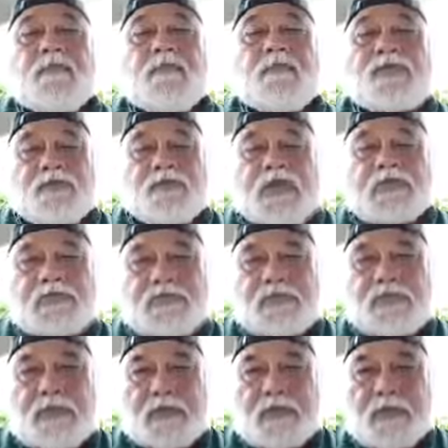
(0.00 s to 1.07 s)
so
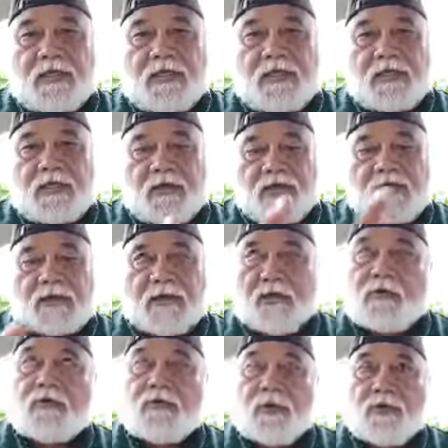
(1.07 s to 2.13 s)
that's okay.
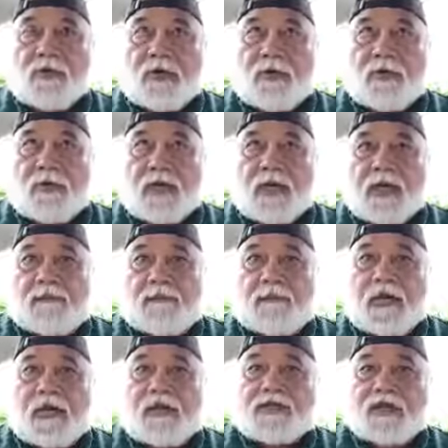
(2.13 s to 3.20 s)
Where were we?
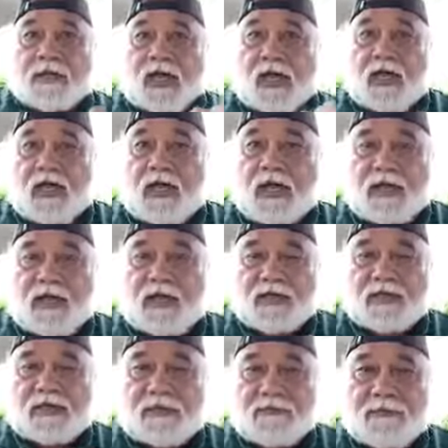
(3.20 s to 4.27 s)
So
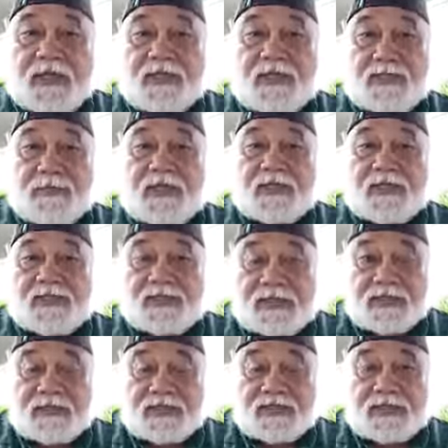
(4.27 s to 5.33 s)
the measurement is
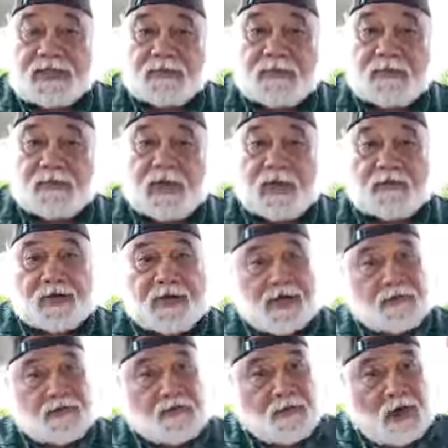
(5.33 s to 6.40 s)
still the same. Now the
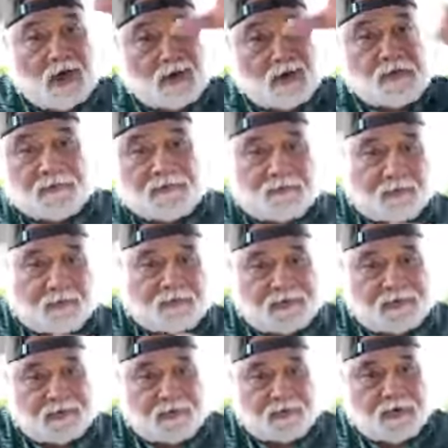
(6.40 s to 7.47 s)
end product, we've
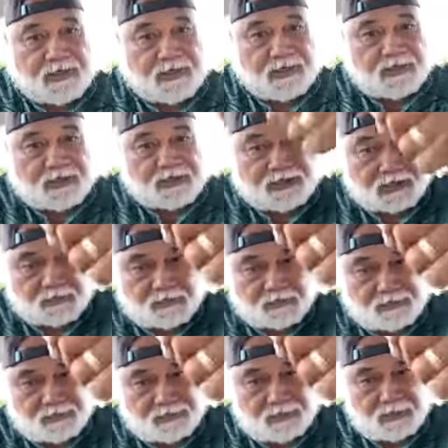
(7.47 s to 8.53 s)
separated the
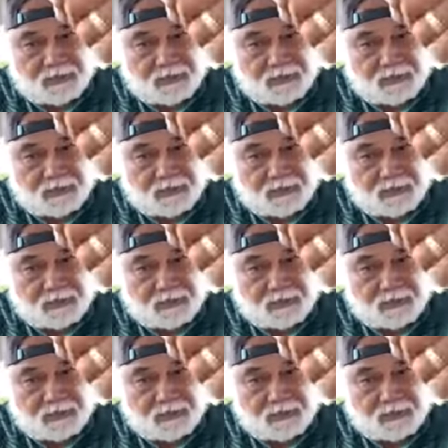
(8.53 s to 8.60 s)
shells